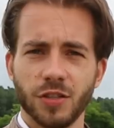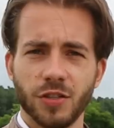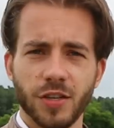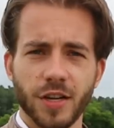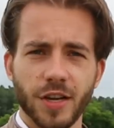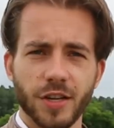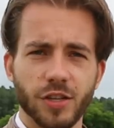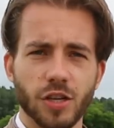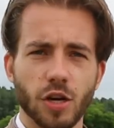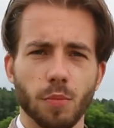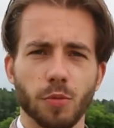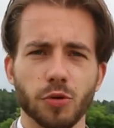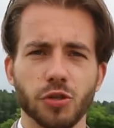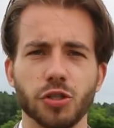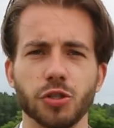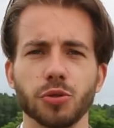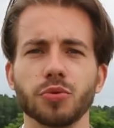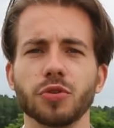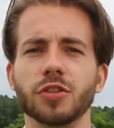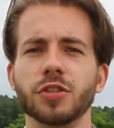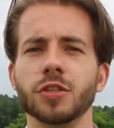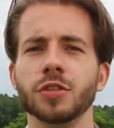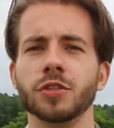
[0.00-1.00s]
to take the
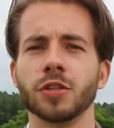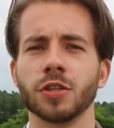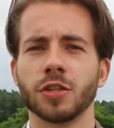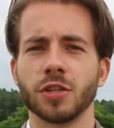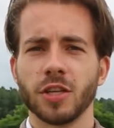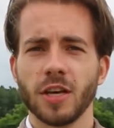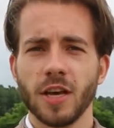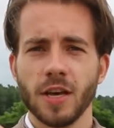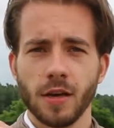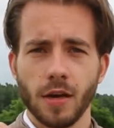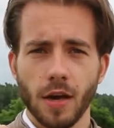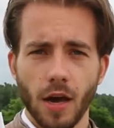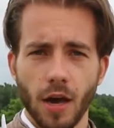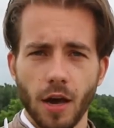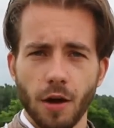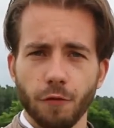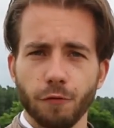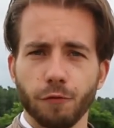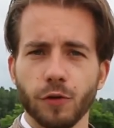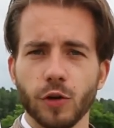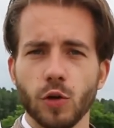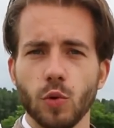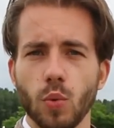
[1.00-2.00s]
opportunity to thank
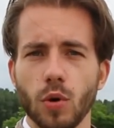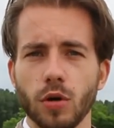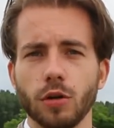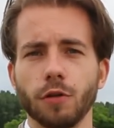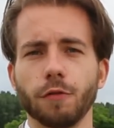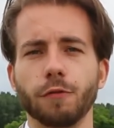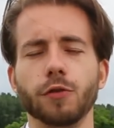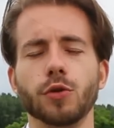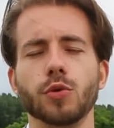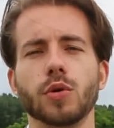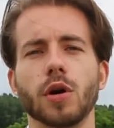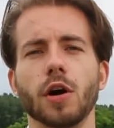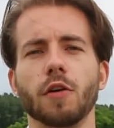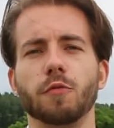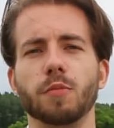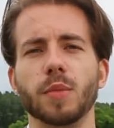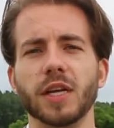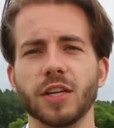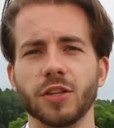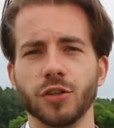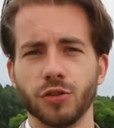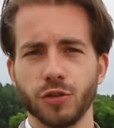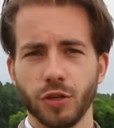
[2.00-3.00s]
every one of you who have
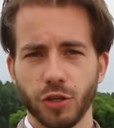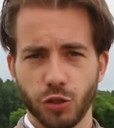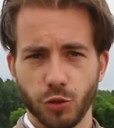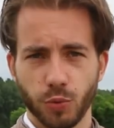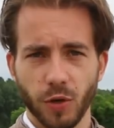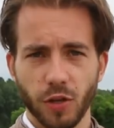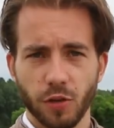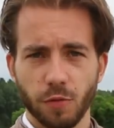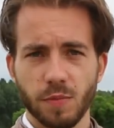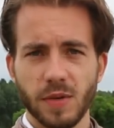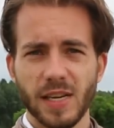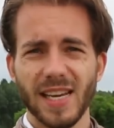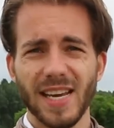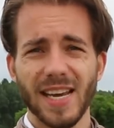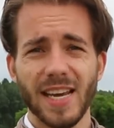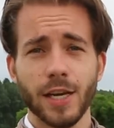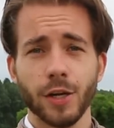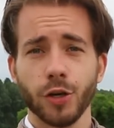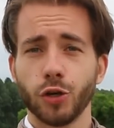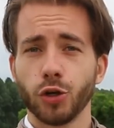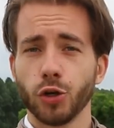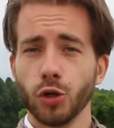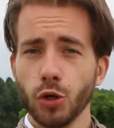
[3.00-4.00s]
been in touch with me,
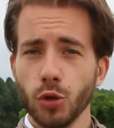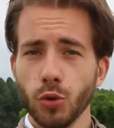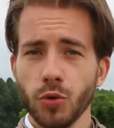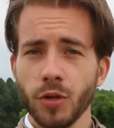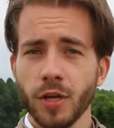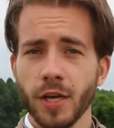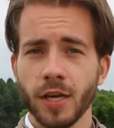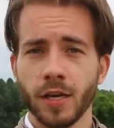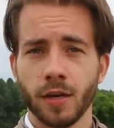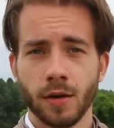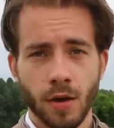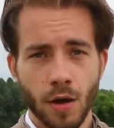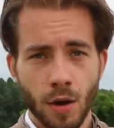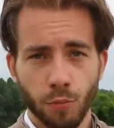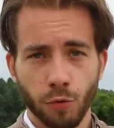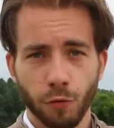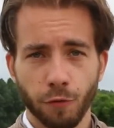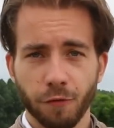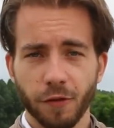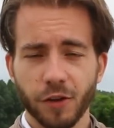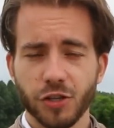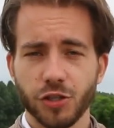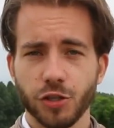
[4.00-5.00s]
including
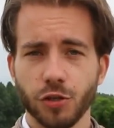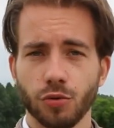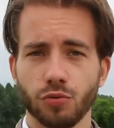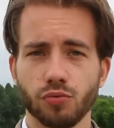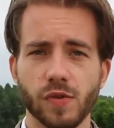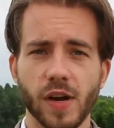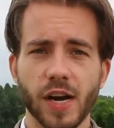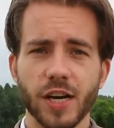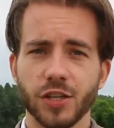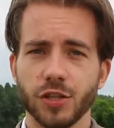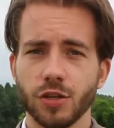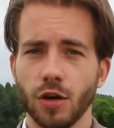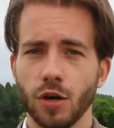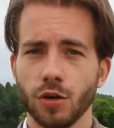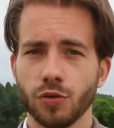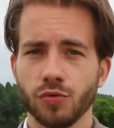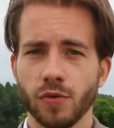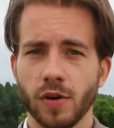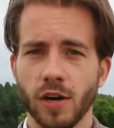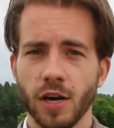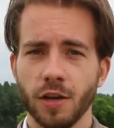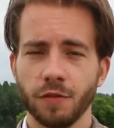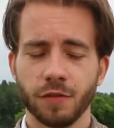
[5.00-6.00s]
professional race car
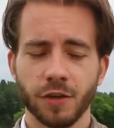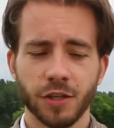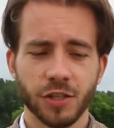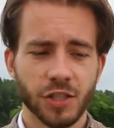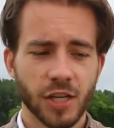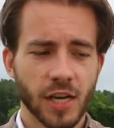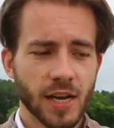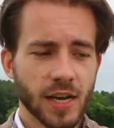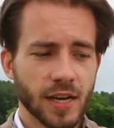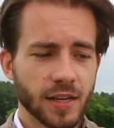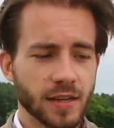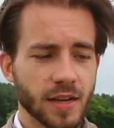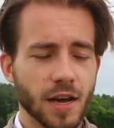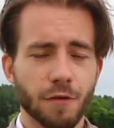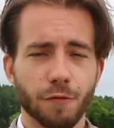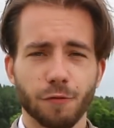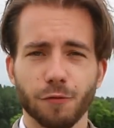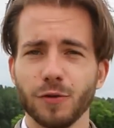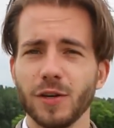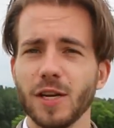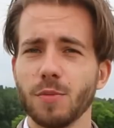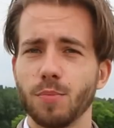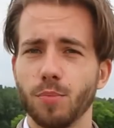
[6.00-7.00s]
drivers. They
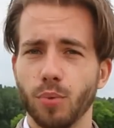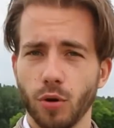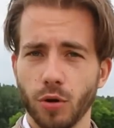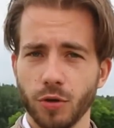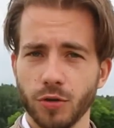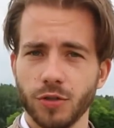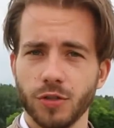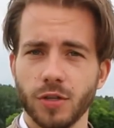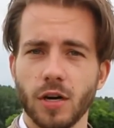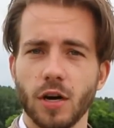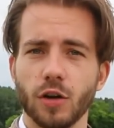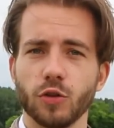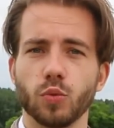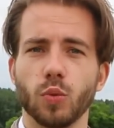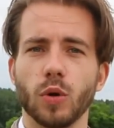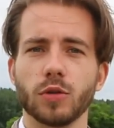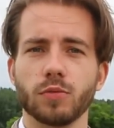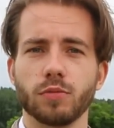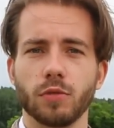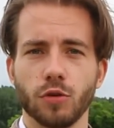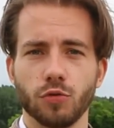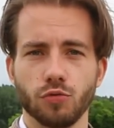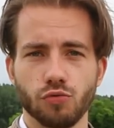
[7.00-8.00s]
have really pointed out
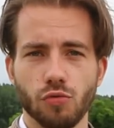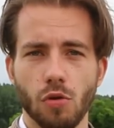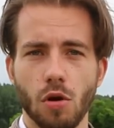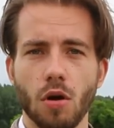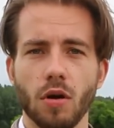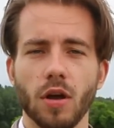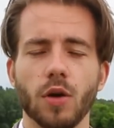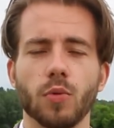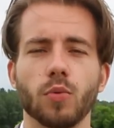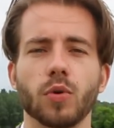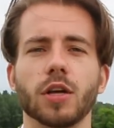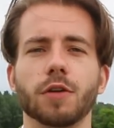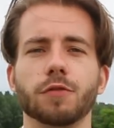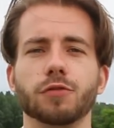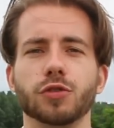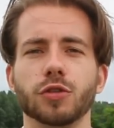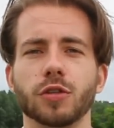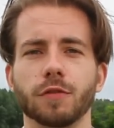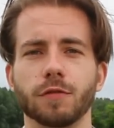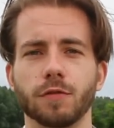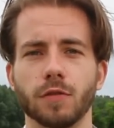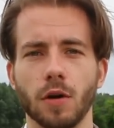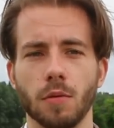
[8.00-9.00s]
what went wrong and what I
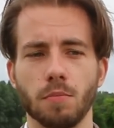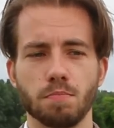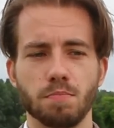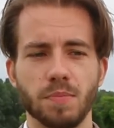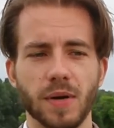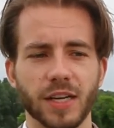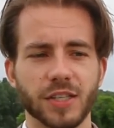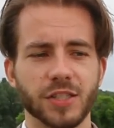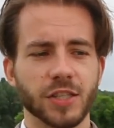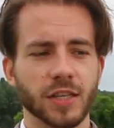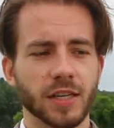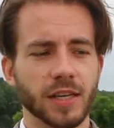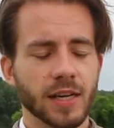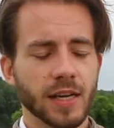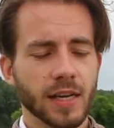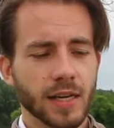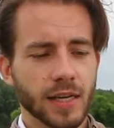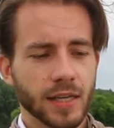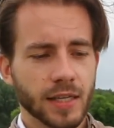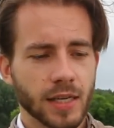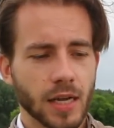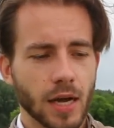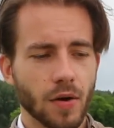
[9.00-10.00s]
should have done better.
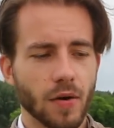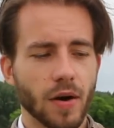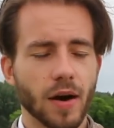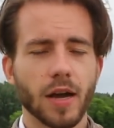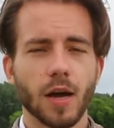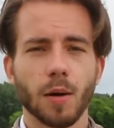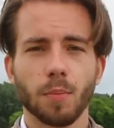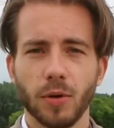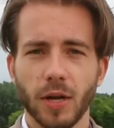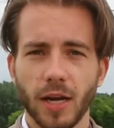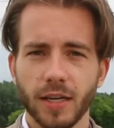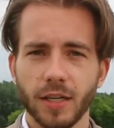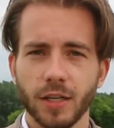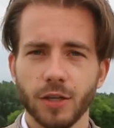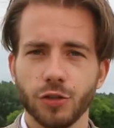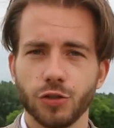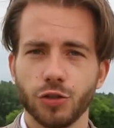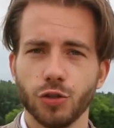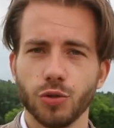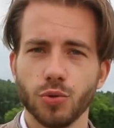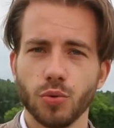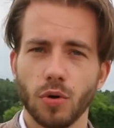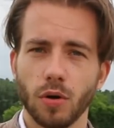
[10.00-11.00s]
Now, I am planning
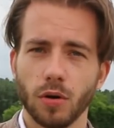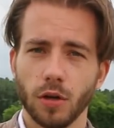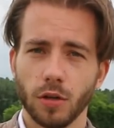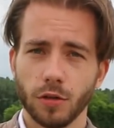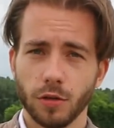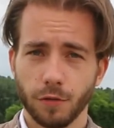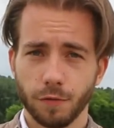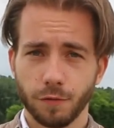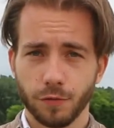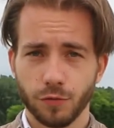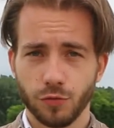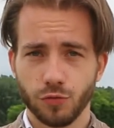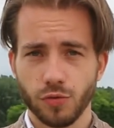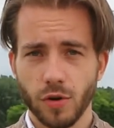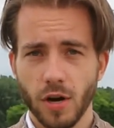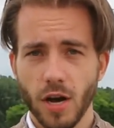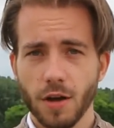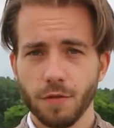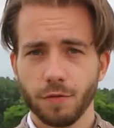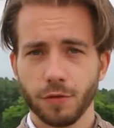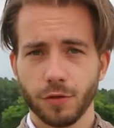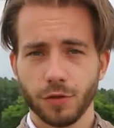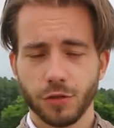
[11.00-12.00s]
to do a lot of
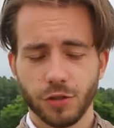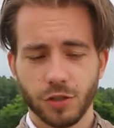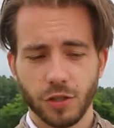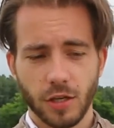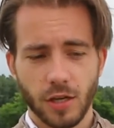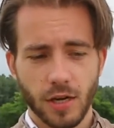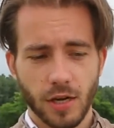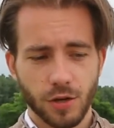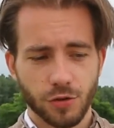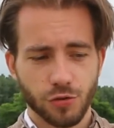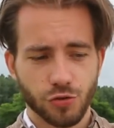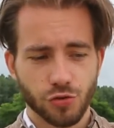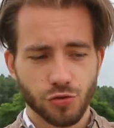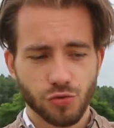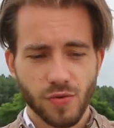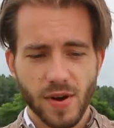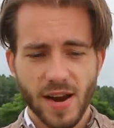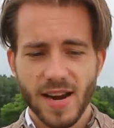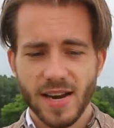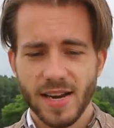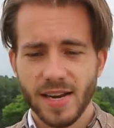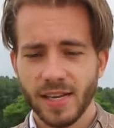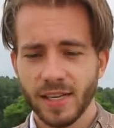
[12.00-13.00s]
drivers'
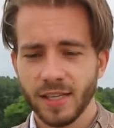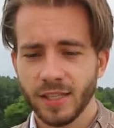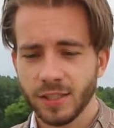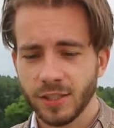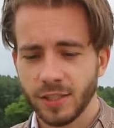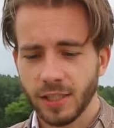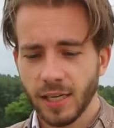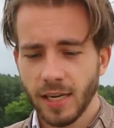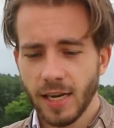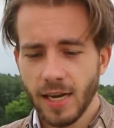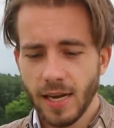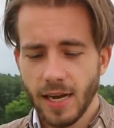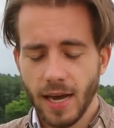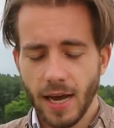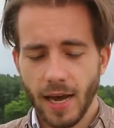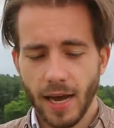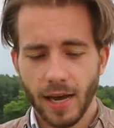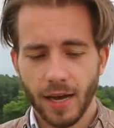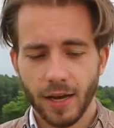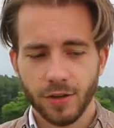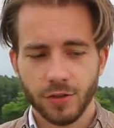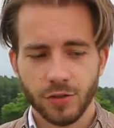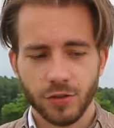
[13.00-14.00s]
trainings
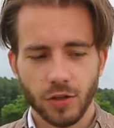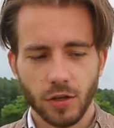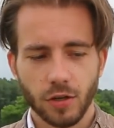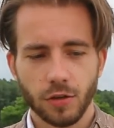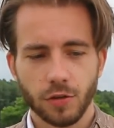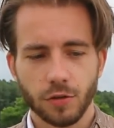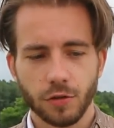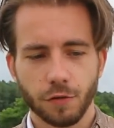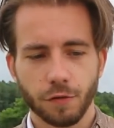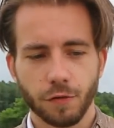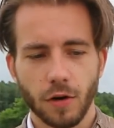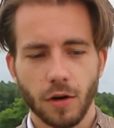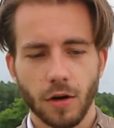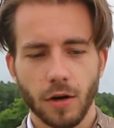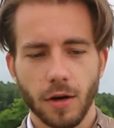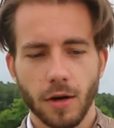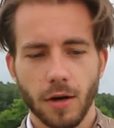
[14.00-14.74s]
and a lot of,